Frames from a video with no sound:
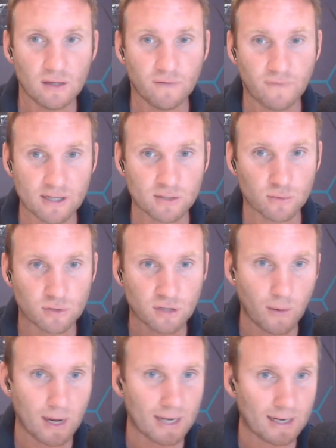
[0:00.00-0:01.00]
the vessels
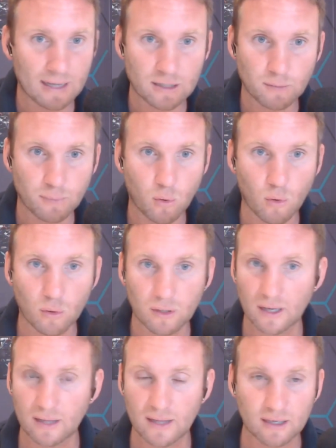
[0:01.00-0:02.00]
going in and out of port,
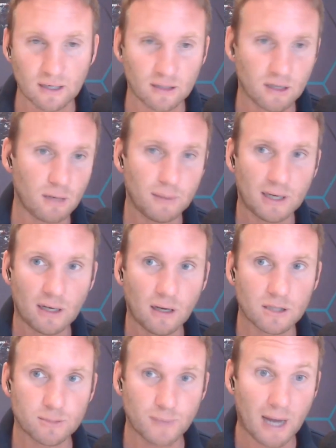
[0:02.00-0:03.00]
and that can kind of be
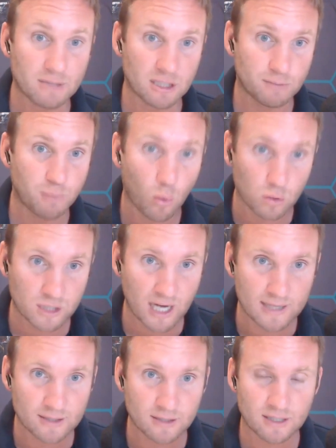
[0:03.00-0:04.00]
classed perhaps as port
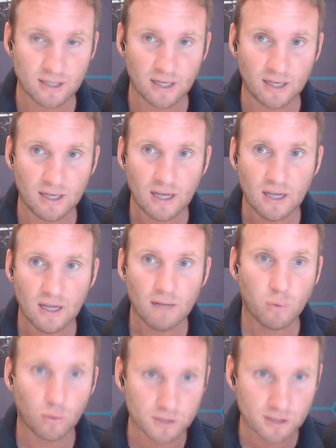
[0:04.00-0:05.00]
agency,
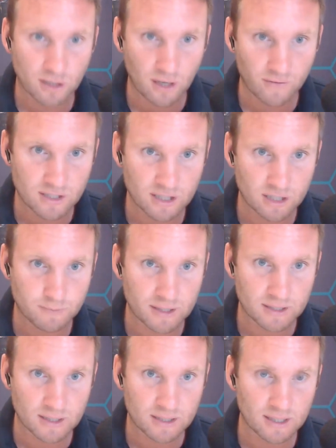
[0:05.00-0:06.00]
port services
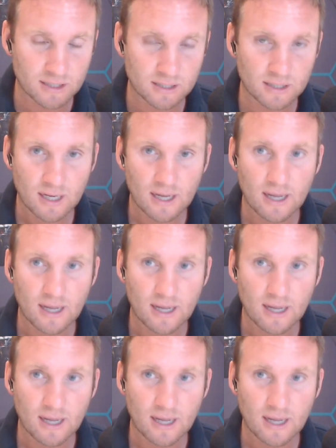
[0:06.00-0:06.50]
businesses.